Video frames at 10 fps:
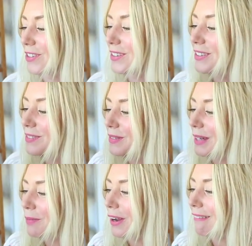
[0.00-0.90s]
I've got it on
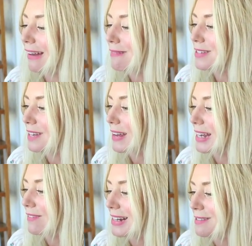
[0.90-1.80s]
my program,
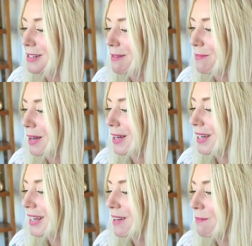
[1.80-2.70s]
generating a random number
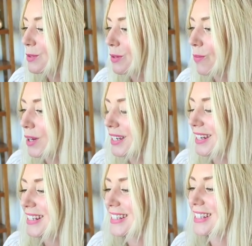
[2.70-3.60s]
between 1 and
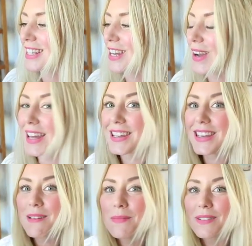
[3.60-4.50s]
92, and the
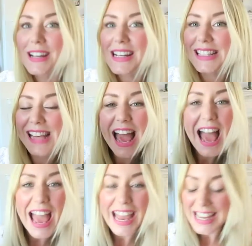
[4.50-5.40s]
number is
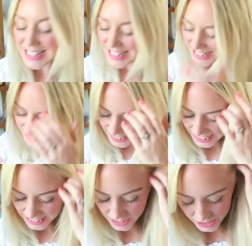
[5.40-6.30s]

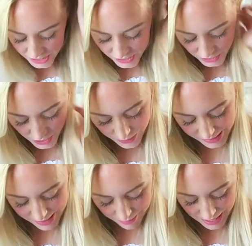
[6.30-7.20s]
80. So who is
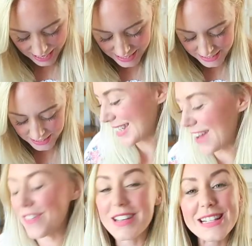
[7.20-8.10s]
number 80?
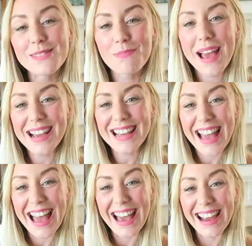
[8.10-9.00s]
Stephanie's Pet
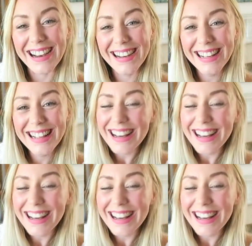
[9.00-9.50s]
Care.